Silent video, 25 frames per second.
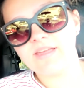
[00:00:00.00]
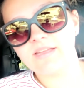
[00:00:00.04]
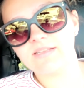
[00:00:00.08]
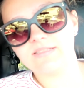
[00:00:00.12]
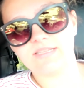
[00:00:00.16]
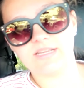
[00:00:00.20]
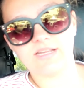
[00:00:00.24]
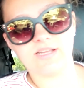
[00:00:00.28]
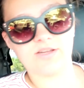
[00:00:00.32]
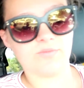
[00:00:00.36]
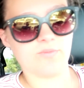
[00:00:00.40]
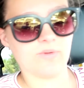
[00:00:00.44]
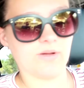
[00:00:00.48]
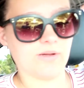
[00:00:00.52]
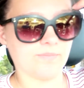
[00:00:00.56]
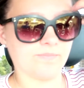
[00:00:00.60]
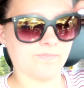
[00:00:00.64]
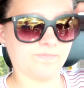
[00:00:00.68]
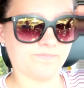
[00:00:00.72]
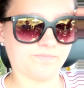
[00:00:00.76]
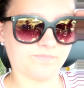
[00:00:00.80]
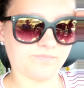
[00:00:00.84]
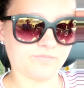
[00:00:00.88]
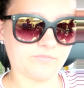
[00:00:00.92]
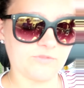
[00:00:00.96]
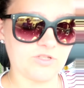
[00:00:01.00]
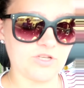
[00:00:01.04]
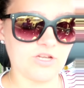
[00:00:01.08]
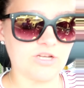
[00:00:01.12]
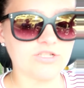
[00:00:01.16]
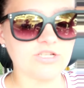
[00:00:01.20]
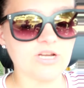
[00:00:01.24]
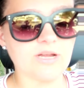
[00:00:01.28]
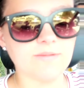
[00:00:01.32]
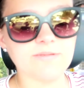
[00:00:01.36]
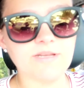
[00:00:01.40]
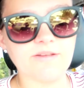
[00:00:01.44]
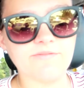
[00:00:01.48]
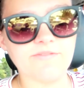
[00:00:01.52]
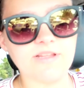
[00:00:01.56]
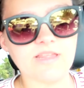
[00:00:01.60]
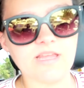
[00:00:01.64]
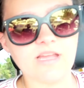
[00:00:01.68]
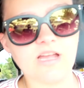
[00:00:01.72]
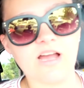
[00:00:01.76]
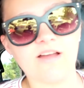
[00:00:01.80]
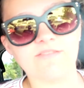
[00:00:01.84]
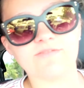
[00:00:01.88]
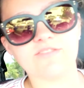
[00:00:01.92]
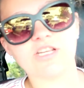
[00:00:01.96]
to Goodwill. So I dropped
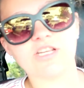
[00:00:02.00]
everything off